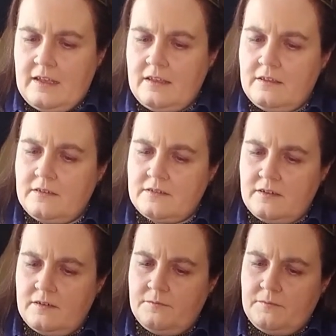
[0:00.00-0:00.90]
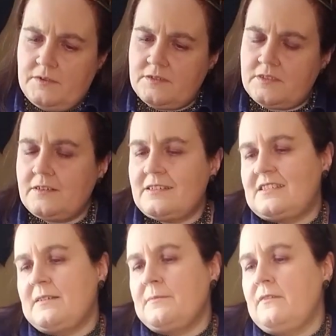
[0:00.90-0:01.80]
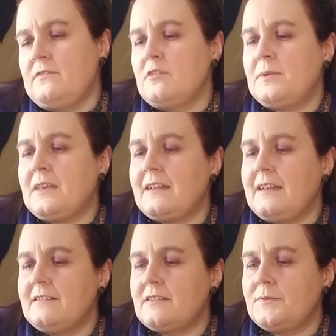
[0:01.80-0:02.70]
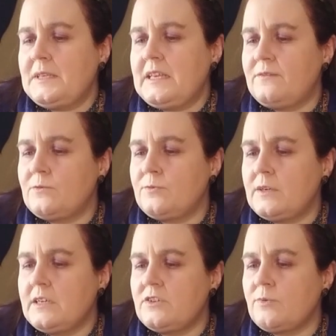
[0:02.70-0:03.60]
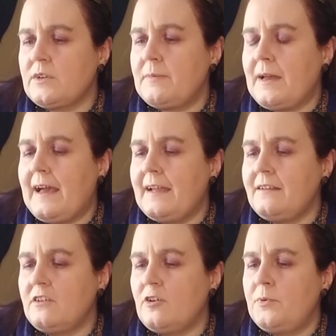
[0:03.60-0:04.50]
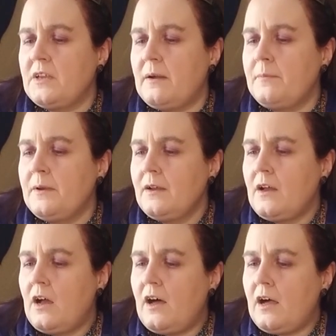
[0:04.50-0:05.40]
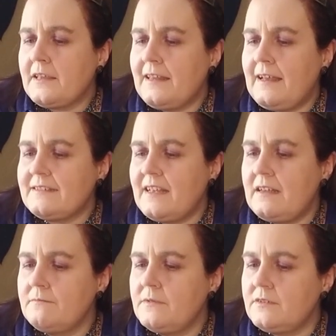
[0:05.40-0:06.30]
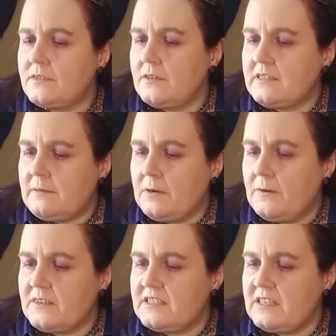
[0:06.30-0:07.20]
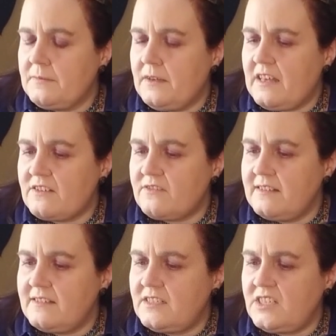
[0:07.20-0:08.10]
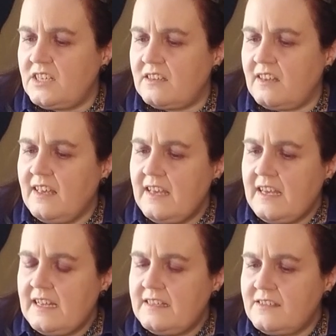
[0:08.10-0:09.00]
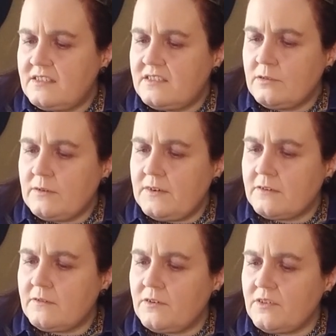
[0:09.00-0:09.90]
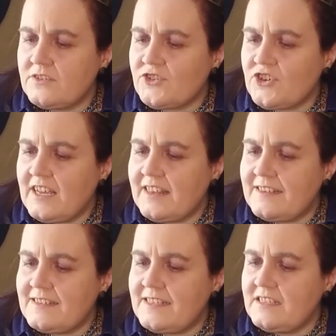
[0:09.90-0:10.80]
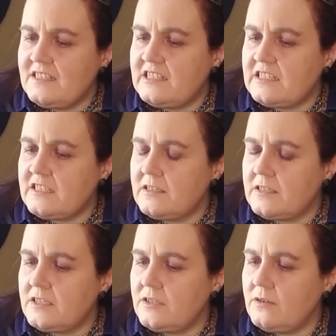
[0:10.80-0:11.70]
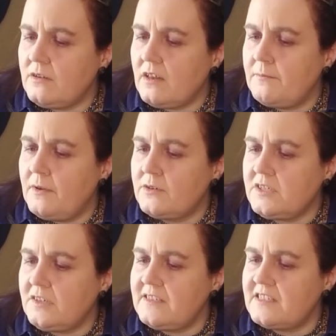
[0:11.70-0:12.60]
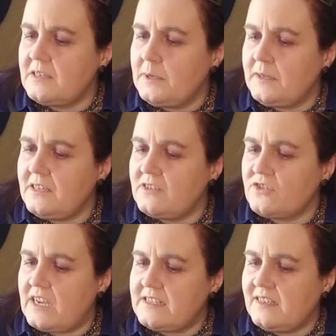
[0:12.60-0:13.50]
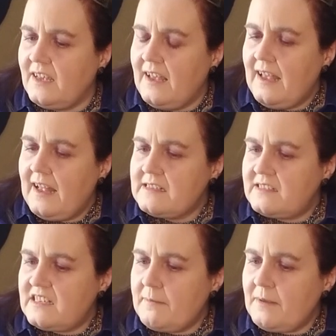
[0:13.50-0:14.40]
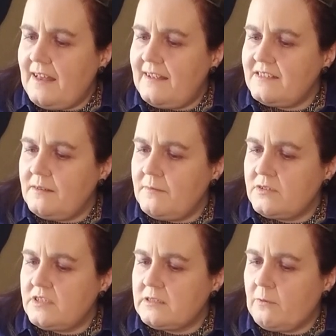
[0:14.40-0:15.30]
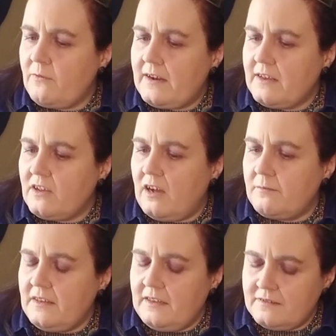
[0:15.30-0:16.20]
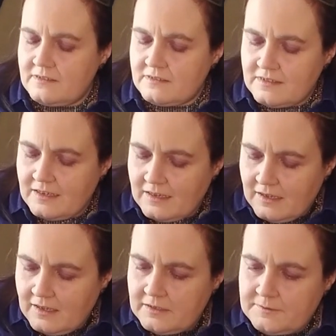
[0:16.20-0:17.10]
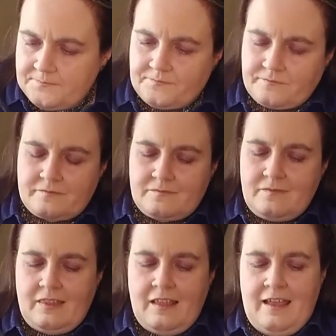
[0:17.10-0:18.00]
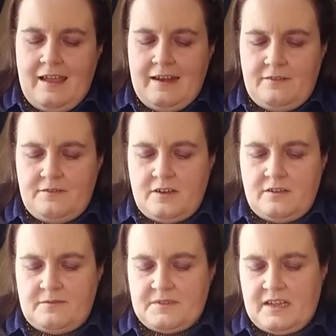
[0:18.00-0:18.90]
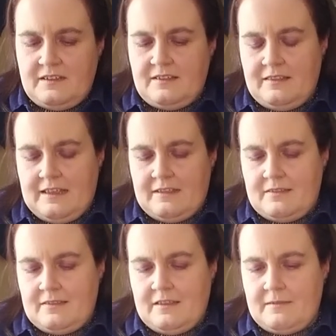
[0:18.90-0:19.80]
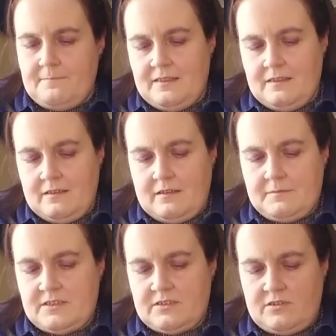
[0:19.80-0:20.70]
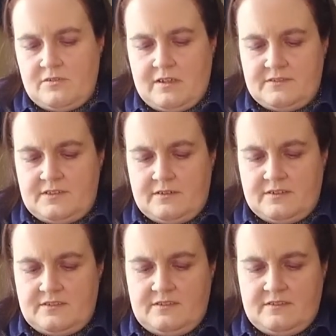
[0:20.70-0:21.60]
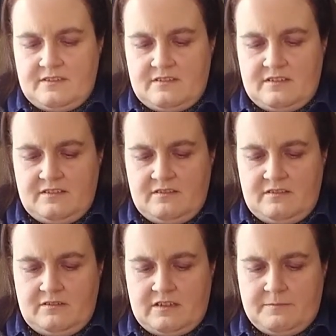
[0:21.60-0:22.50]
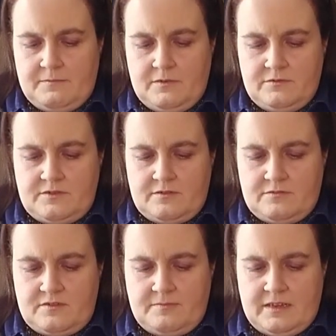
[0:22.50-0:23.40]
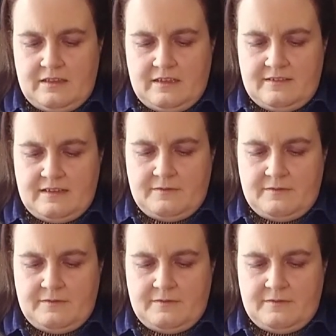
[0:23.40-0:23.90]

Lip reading: So Moonstone is a symbol of new beginnings. As we leave 2020 behind and open up all that lies ahead, Moonstone is the perfect symbol of that transition. It is a stone of inner growth and strength and is said to soothe emotional instability and stress and stabilize the emotions, providing calmness. I don't know. I'm kind of like this. Let me show you guys here because this doesn't look like Moonstone to me. Like, it's not what I